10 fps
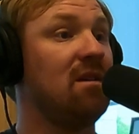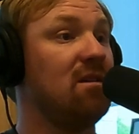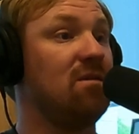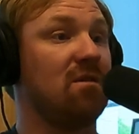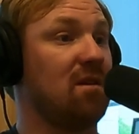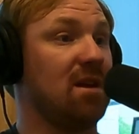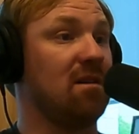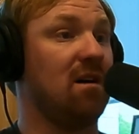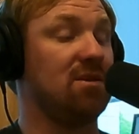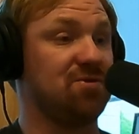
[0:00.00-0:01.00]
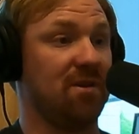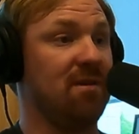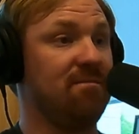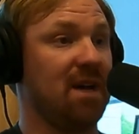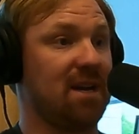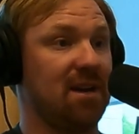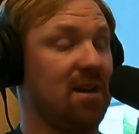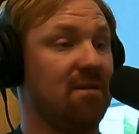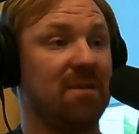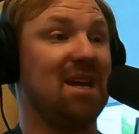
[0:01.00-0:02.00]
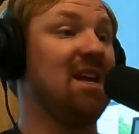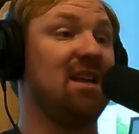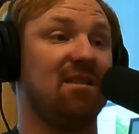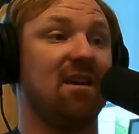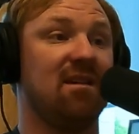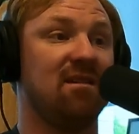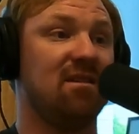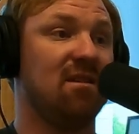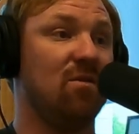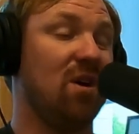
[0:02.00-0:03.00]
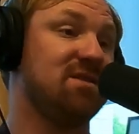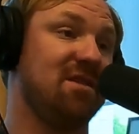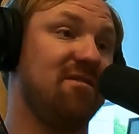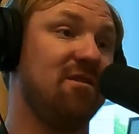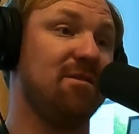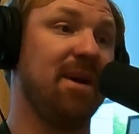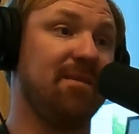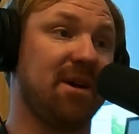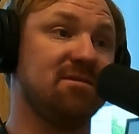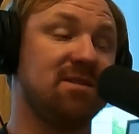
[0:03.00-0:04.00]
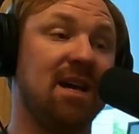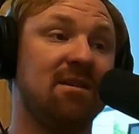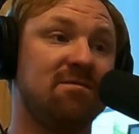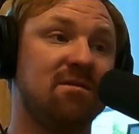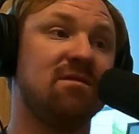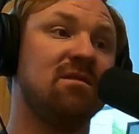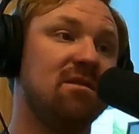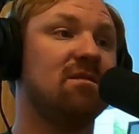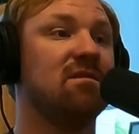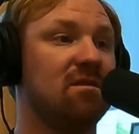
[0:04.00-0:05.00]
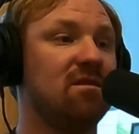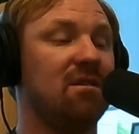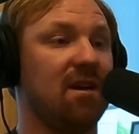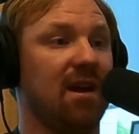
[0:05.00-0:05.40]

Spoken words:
you can get a drum, like it can be anything. Whereas if you're in the Pamlico Sound, you're going to get a